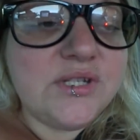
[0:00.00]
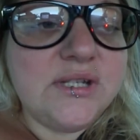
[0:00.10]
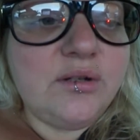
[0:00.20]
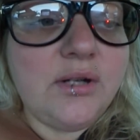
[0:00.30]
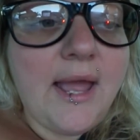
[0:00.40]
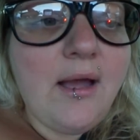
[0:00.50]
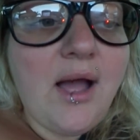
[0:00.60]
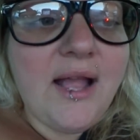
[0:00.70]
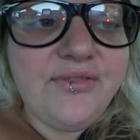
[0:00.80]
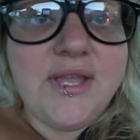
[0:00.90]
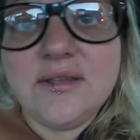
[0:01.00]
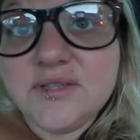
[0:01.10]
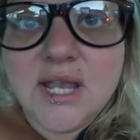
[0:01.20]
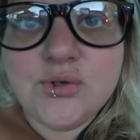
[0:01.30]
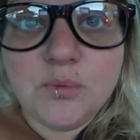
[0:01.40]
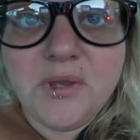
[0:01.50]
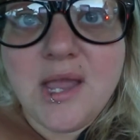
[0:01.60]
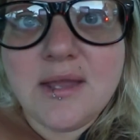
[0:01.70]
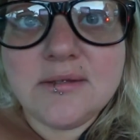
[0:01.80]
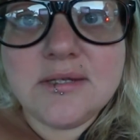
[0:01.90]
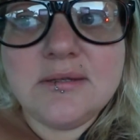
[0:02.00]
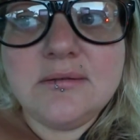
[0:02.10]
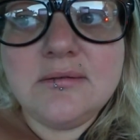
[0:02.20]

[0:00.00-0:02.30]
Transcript: signal now, I think of Sandra Bland.